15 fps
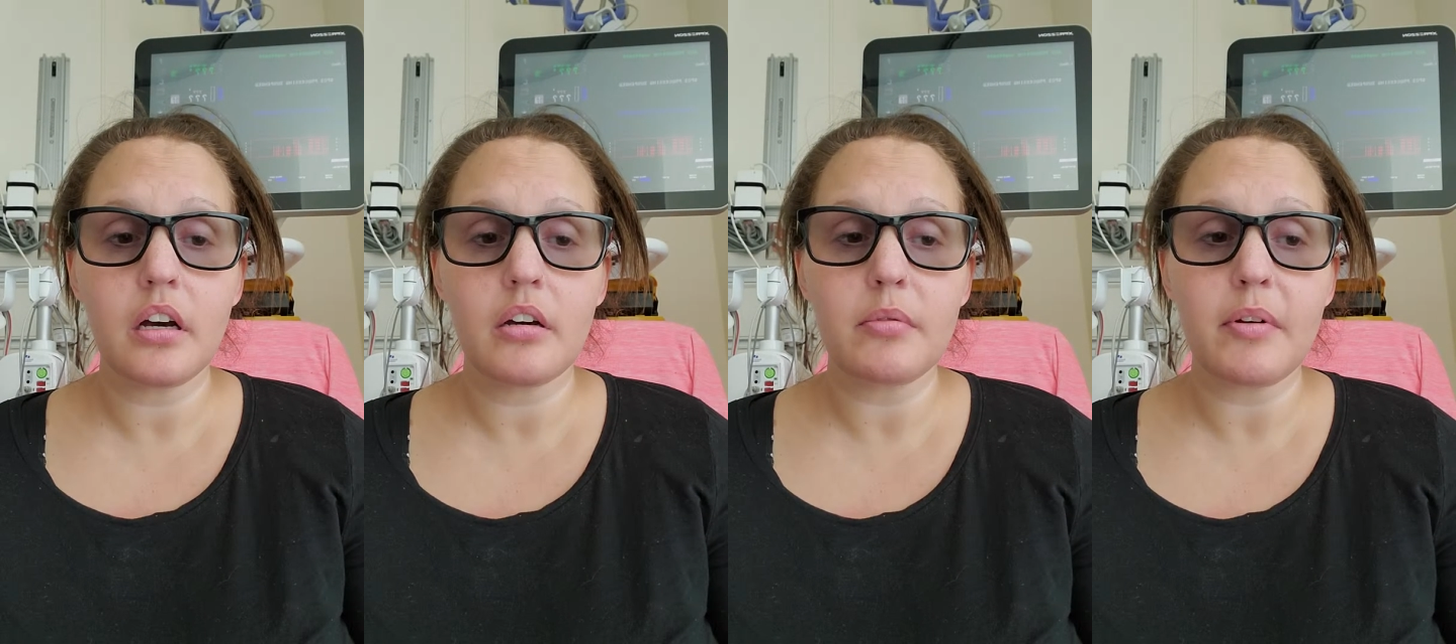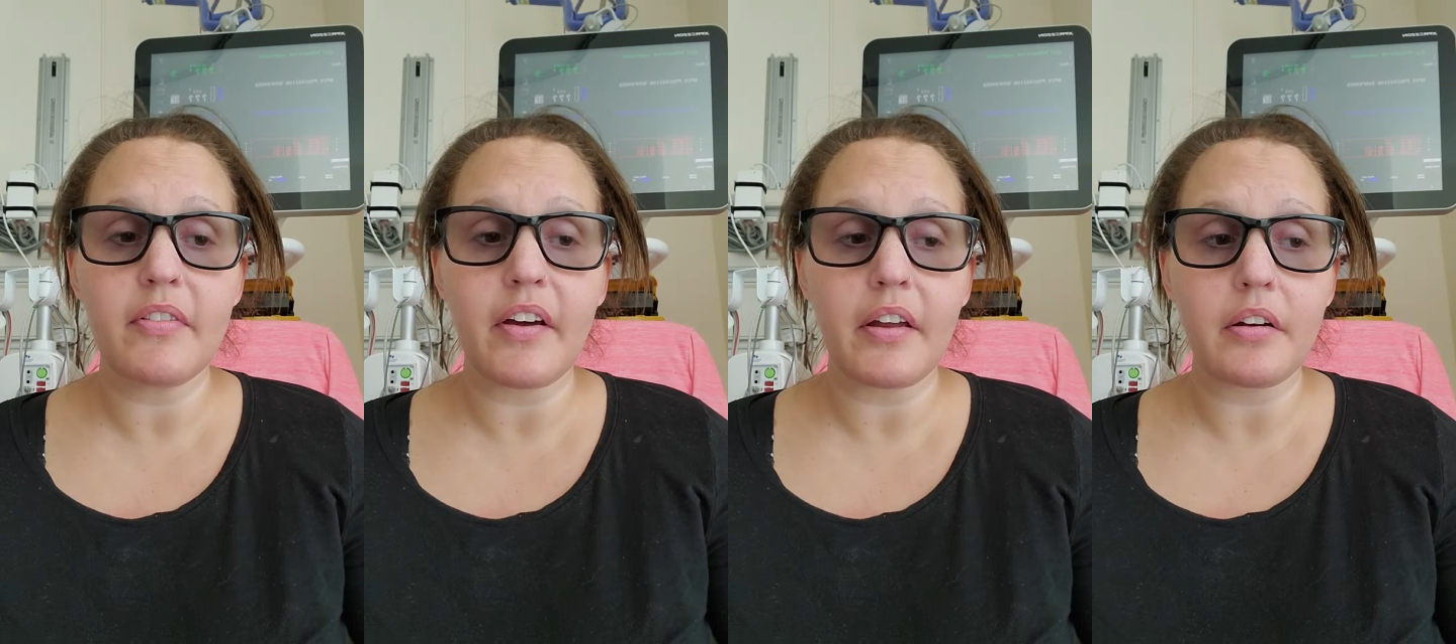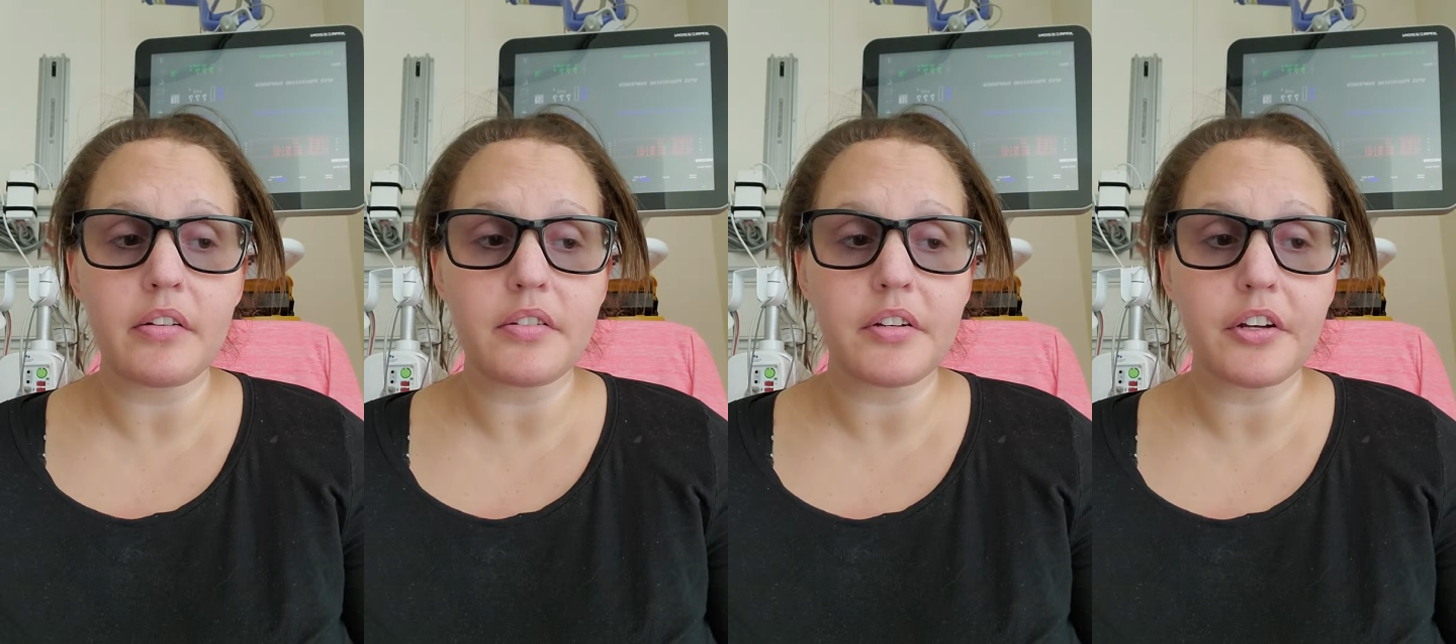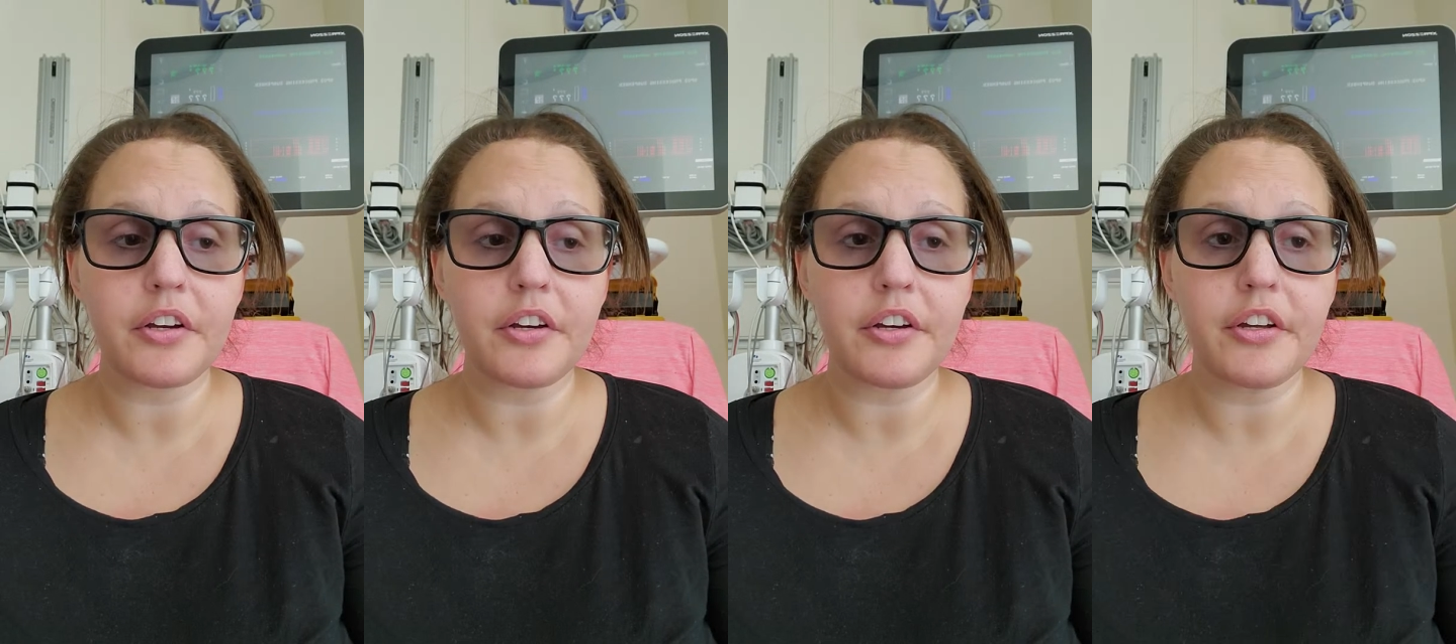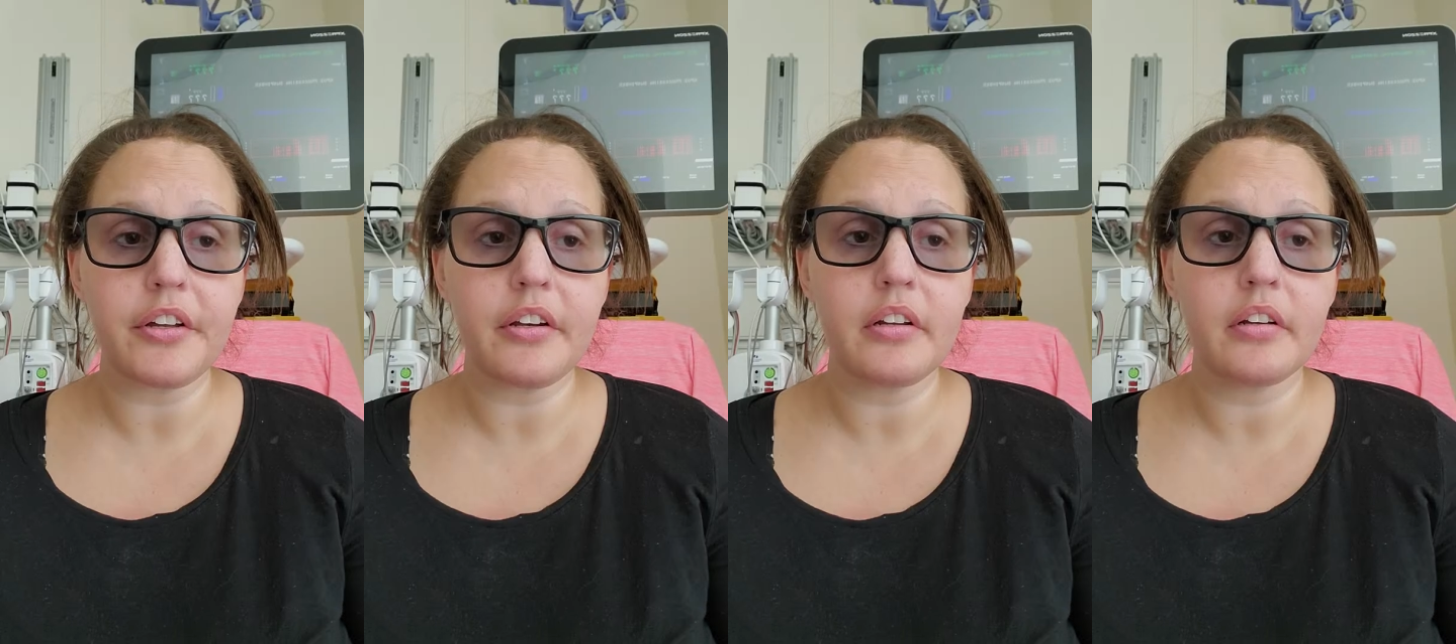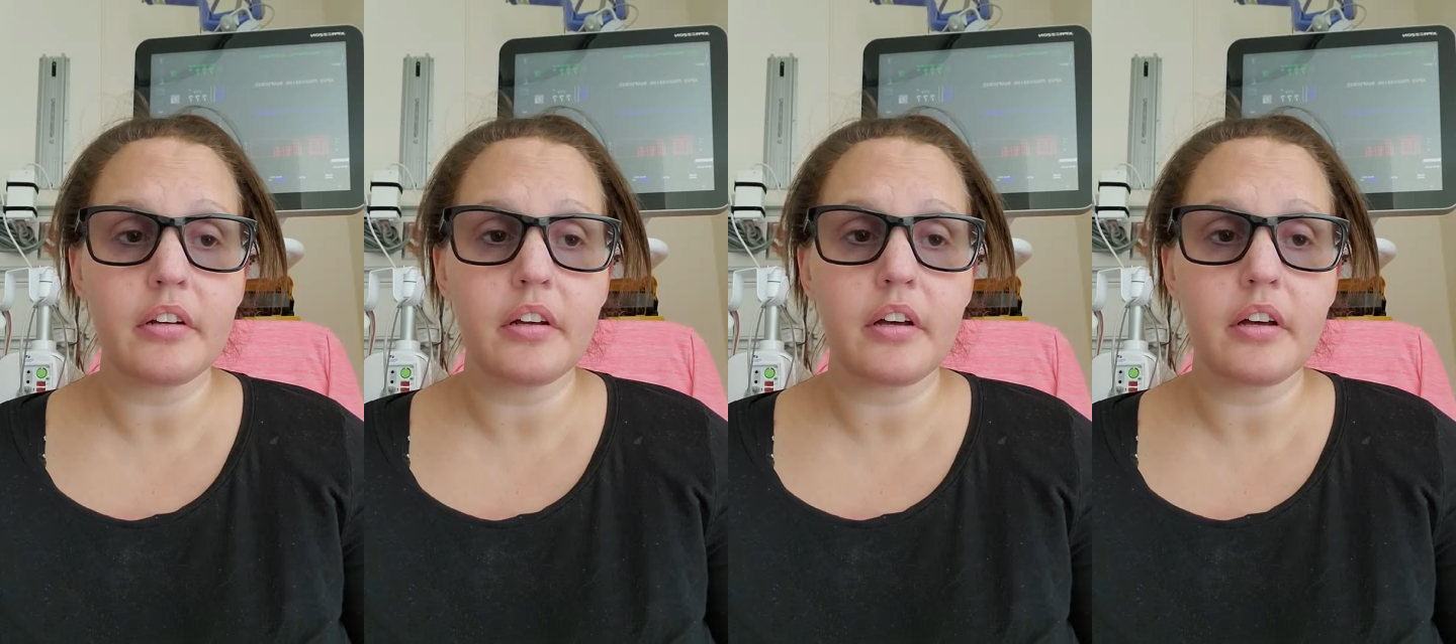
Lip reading: My vitals are good.